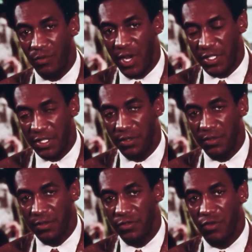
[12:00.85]
and white
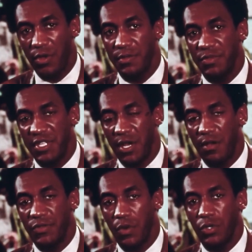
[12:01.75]
children to draw
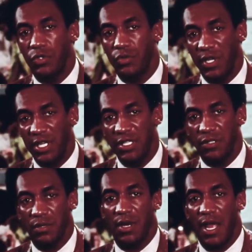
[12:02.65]
themselves, or
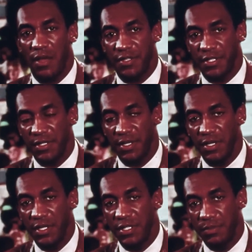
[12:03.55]
trees, or houses,
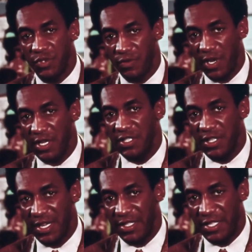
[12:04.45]
some strange
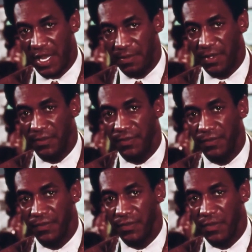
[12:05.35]
things happen.
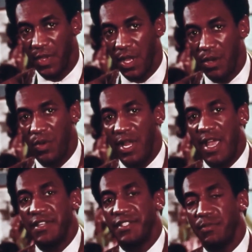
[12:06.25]
We
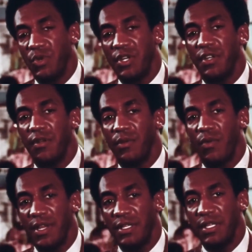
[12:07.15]
asked some ordinary
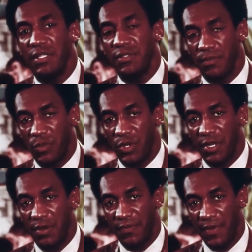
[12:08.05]
white kids from
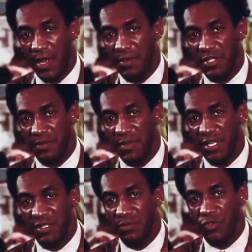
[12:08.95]
ordinary families to
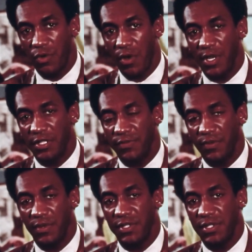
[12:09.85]
make some drawings
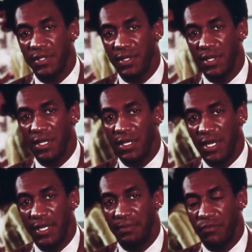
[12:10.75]
for us.
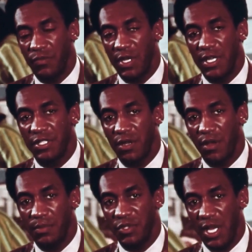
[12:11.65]
Like, well, let's
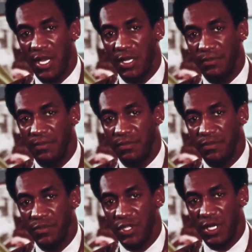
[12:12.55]
call him John.
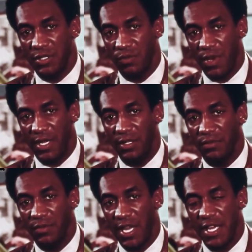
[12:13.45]
John's white,
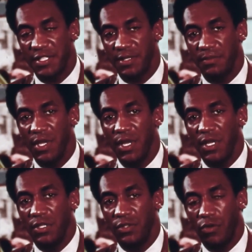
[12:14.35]
and we asked him
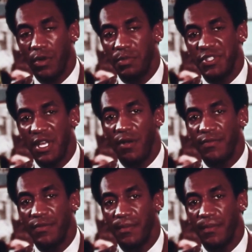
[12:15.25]
to draw himself.